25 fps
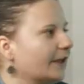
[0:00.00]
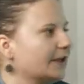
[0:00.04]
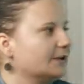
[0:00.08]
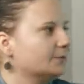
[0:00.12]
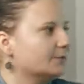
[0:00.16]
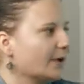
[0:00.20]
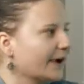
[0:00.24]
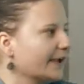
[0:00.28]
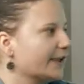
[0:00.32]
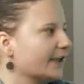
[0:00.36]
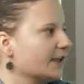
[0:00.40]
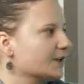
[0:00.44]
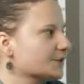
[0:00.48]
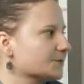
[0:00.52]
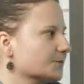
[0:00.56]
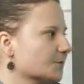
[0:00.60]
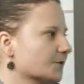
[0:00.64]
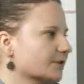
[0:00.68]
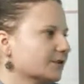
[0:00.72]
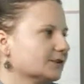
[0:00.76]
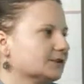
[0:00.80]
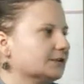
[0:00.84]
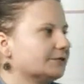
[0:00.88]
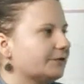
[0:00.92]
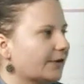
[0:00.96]
in my case,
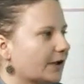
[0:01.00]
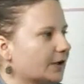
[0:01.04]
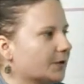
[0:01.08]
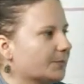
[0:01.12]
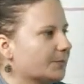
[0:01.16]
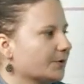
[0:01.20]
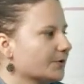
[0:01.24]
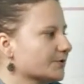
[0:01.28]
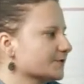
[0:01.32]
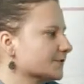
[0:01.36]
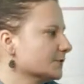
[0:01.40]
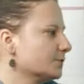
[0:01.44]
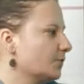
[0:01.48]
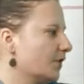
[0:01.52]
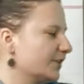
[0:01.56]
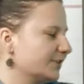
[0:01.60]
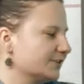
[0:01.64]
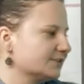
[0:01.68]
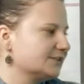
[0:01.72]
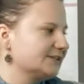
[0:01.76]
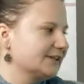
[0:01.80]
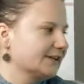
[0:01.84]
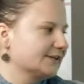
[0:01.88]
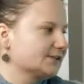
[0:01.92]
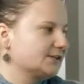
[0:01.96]
we're the developers, the
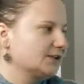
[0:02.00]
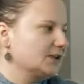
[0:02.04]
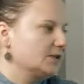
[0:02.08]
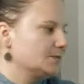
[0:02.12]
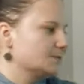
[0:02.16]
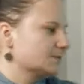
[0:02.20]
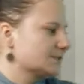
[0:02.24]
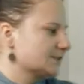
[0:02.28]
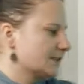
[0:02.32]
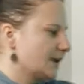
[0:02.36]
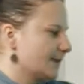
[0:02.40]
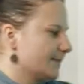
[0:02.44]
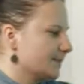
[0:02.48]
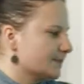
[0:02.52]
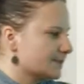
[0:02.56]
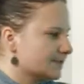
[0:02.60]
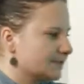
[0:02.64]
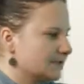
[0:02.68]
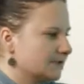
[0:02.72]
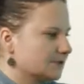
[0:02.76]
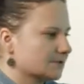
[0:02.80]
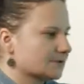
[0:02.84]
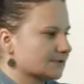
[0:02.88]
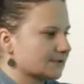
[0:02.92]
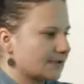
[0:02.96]
wider tech teams, and the
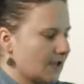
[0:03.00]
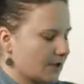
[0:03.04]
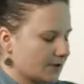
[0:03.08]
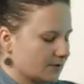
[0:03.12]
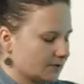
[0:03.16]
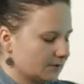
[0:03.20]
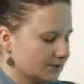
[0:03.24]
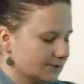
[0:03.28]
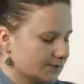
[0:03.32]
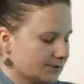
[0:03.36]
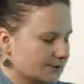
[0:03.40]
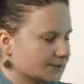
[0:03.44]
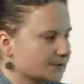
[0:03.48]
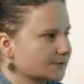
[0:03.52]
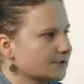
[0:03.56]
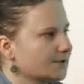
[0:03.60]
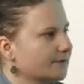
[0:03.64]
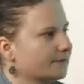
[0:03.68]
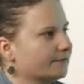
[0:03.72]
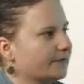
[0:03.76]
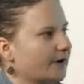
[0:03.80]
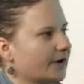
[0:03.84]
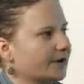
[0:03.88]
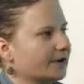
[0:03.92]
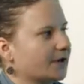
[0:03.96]
senior stakeholders
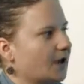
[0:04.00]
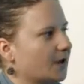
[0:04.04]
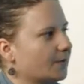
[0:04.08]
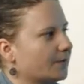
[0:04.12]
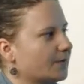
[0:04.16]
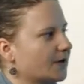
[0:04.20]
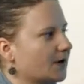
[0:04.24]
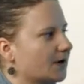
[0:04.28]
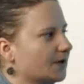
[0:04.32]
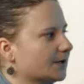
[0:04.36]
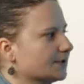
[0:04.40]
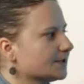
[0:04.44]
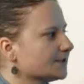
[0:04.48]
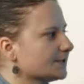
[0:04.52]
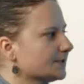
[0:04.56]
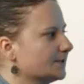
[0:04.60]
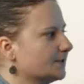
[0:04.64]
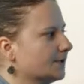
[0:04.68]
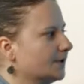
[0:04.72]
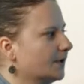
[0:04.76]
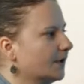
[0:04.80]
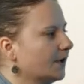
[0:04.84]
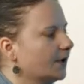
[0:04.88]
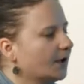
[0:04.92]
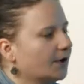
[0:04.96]
via KPIs.
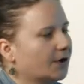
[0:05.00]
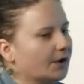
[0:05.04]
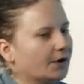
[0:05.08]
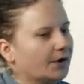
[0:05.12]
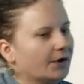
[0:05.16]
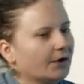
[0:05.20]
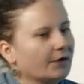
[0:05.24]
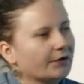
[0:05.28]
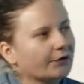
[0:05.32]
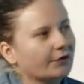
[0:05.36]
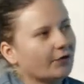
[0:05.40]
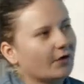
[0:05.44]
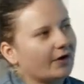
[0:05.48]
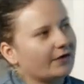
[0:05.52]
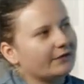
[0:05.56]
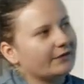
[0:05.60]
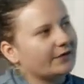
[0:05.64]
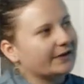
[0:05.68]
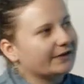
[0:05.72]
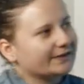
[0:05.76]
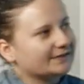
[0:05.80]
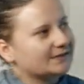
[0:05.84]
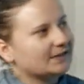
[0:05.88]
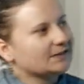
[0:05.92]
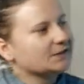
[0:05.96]
So I've
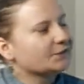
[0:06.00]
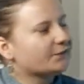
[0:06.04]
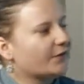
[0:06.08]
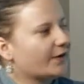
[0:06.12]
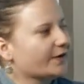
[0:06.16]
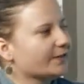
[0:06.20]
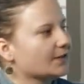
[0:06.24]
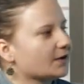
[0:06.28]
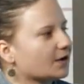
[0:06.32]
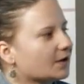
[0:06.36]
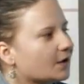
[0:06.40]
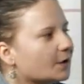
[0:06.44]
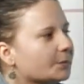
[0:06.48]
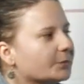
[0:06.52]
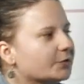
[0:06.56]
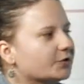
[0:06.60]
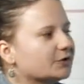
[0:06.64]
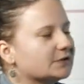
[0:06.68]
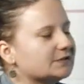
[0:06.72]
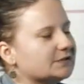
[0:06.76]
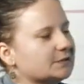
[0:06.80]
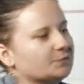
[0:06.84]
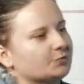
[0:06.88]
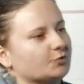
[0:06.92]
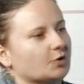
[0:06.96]
identified the
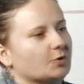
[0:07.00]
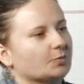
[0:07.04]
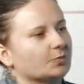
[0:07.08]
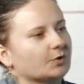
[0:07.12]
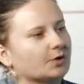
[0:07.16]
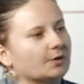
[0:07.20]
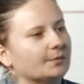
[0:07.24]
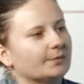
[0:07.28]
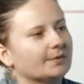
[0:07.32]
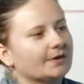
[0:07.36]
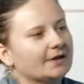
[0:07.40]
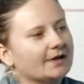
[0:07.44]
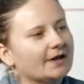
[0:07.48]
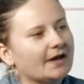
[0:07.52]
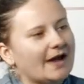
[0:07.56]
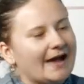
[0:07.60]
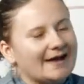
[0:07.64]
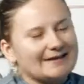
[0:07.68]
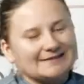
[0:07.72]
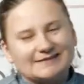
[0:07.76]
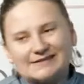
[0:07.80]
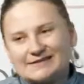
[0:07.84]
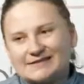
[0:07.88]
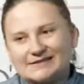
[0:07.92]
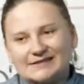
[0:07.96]
community problem.
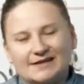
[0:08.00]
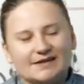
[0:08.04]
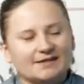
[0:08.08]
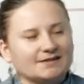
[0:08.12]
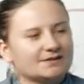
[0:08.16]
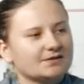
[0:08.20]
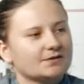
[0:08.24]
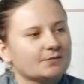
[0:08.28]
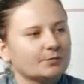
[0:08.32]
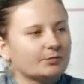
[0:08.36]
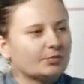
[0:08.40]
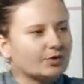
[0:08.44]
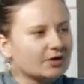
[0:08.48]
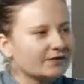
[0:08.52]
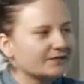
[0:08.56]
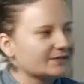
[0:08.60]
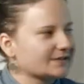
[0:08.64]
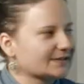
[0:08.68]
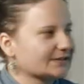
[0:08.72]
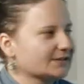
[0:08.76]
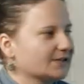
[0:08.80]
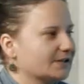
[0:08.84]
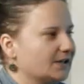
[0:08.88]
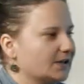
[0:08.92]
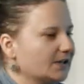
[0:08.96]
As I said,
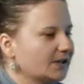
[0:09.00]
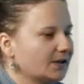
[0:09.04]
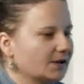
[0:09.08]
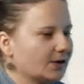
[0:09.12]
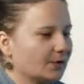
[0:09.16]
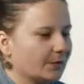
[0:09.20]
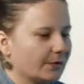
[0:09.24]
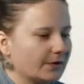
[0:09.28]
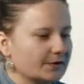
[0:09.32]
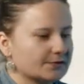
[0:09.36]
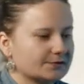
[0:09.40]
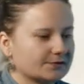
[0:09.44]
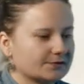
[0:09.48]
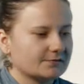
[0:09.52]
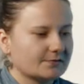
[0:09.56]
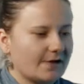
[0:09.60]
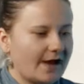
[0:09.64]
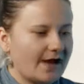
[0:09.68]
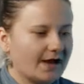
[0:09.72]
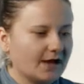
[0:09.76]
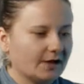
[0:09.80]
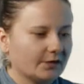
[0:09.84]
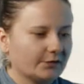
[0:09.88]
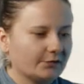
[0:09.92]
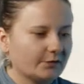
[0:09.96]
previously, we to
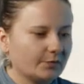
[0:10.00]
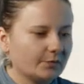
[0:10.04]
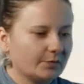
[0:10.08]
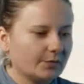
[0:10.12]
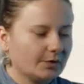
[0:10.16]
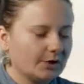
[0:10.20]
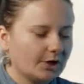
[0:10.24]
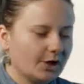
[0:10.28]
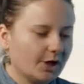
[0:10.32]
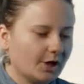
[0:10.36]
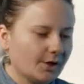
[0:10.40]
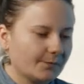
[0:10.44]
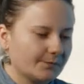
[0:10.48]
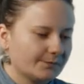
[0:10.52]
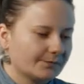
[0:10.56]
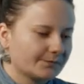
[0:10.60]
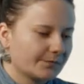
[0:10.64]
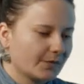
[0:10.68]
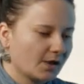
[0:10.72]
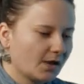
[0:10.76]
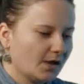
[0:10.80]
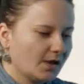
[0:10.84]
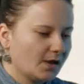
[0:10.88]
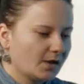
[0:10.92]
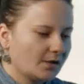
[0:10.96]
have
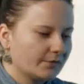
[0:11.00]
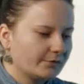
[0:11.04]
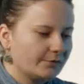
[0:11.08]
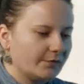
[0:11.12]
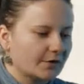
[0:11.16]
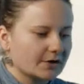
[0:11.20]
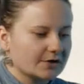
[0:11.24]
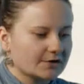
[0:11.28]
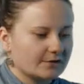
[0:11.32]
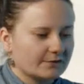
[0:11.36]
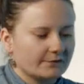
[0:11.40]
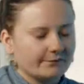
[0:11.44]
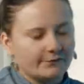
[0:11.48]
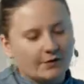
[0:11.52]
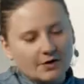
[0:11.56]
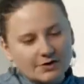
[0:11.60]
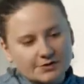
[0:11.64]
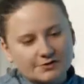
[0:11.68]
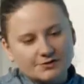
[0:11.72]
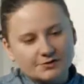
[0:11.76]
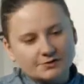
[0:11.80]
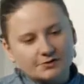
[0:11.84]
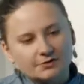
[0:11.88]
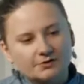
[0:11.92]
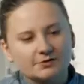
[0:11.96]

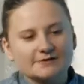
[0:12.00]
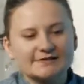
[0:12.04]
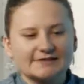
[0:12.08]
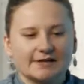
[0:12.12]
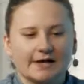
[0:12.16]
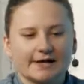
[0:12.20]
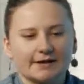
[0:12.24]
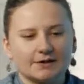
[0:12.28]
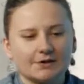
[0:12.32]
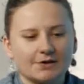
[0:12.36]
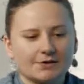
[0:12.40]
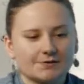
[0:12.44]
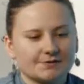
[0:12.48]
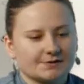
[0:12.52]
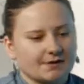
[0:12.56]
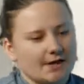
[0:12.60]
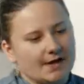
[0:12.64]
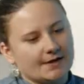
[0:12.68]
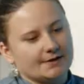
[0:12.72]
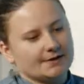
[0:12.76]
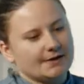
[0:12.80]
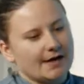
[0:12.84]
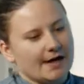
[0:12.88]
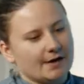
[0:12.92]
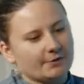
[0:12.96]
functional silos,
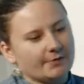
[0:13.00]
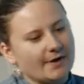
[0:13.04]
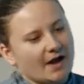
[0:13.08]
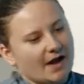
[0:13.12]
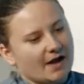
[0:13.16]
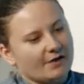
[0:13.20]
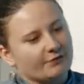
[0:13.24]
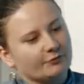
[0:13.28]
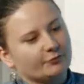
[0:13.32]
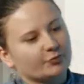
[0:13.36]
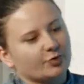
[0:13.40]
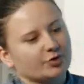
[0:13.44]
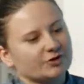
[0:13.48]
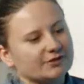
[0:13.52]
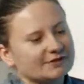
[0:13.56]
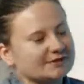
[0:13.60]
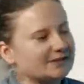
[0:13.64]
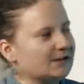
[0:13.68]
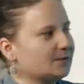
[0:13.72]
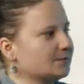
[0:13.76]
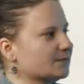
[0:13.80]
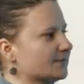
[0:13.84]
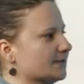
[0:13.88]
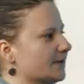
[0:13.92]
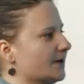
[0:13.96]
and now we have product
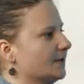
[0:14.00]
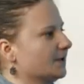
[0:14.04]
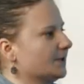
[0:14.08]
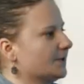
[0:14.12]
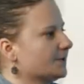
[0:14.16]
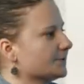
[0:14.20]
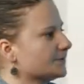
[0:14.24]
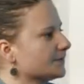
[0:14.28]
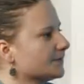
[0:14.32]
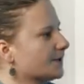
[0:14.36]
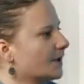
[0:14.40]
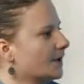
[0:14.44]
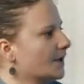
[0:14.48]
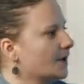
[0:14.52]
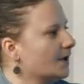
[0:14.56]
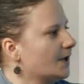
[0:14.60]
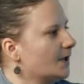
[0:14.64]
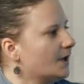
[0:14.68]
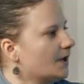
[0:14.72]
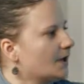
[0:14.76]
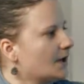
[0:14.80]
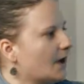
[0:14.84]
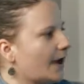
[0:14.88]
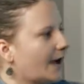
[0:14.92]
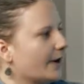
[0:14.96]
team silos.
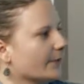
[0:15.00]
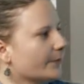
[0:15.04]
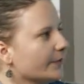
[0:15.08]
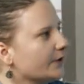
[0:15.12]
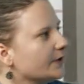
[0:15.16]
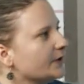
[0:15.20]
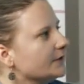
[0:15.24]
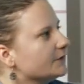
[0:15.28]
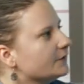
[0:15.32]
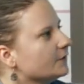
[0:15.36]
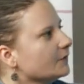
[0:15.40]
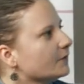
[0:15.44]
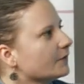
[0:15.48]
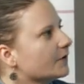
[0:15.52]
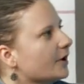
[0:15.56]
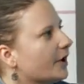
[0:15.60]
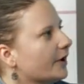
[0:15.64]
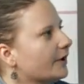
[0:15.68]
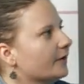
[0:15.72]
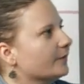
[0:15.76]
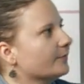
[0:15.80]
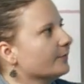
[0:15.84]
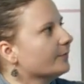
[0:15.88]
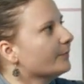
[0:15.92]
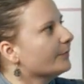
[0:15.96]
And we need to
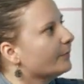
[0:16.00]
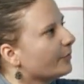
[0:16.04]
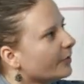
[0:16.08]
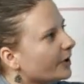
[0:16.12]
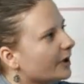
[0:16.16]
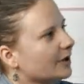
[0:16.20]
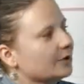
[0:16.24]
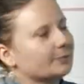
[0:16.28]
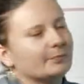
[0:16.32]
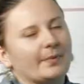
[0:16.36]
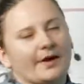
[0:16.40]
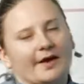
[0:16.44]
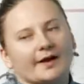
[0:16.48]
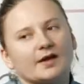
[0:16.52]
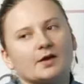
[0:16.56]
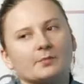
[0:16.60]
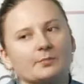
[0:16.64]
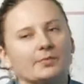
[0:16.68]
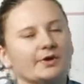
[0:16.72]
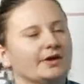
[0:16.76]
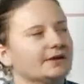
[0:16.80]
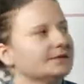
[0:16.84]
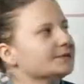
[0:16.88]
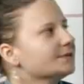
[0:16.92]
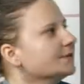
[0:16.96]
kind of bring it back a
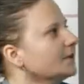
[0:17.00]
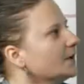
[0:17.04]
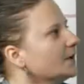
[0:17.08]
bit.